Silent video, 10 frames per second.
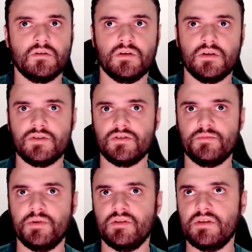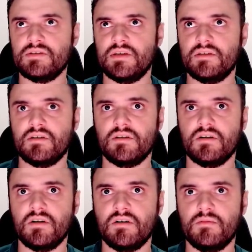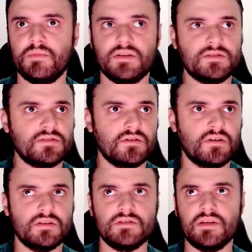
It should be on the center now, but it's not.